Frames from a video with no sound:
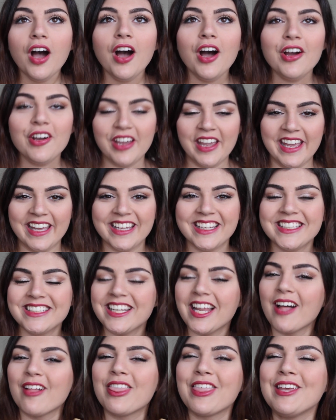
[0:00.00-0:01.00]
Okay,
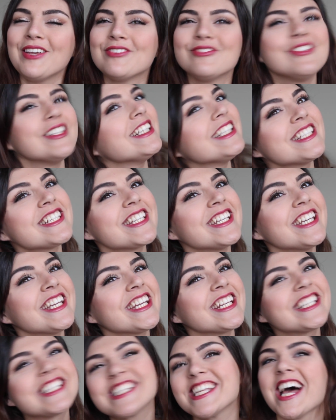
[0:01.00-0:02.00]
now the
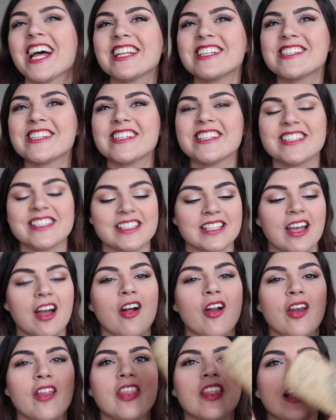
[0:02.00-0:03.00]
finishing touches
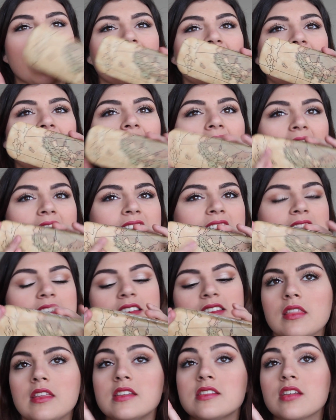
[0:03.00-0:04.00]
are the
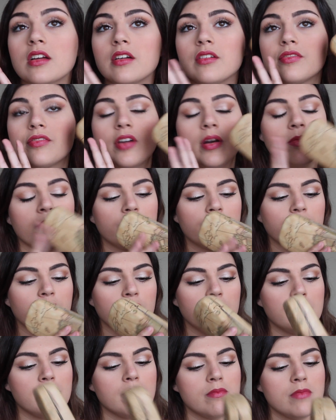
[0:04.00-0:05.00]
glasses. These are from
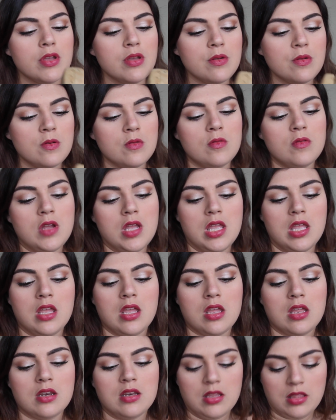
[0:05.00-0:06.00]
Firmoo
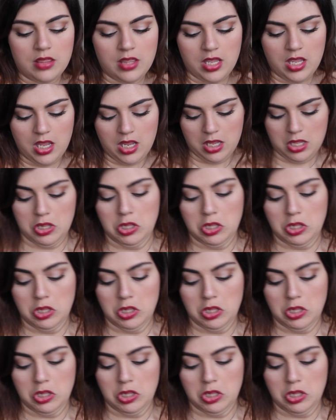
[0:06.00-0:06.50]
and they